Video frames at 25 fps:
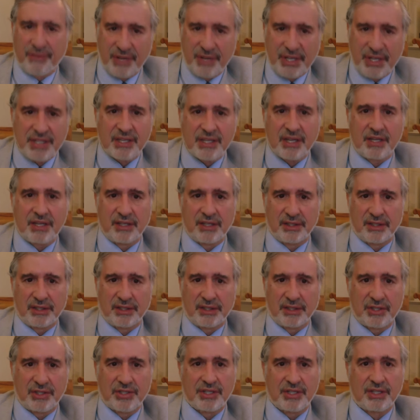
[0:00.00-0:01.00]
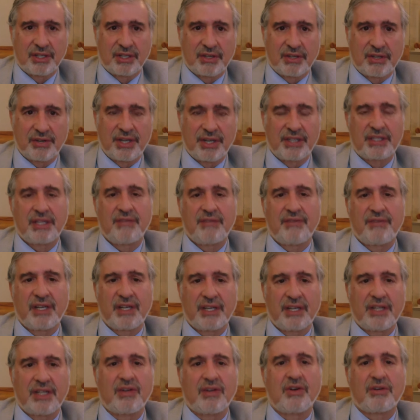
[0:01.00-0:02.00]
and freeze cultures and
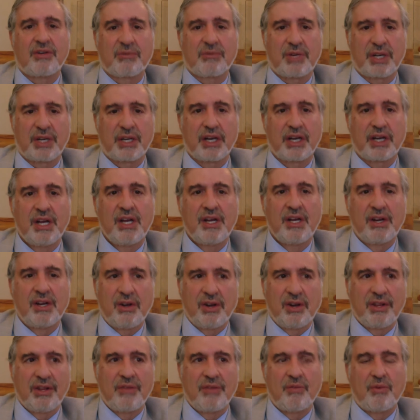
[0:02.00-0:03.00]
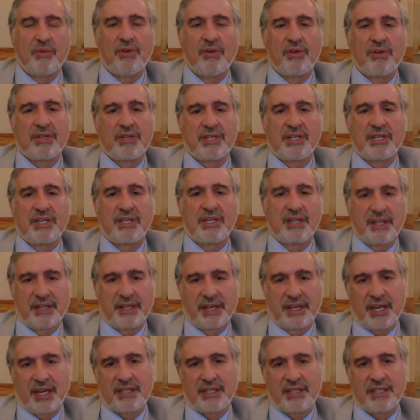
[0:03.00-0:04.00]
creativity and artwork on the walls. And
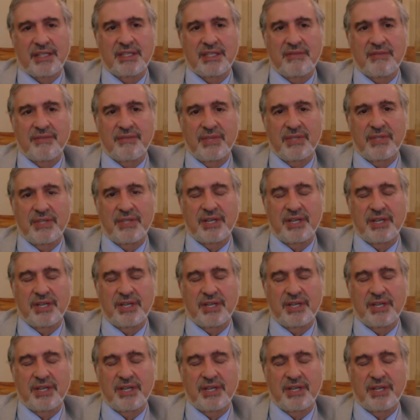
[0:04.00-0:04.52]
in the cases of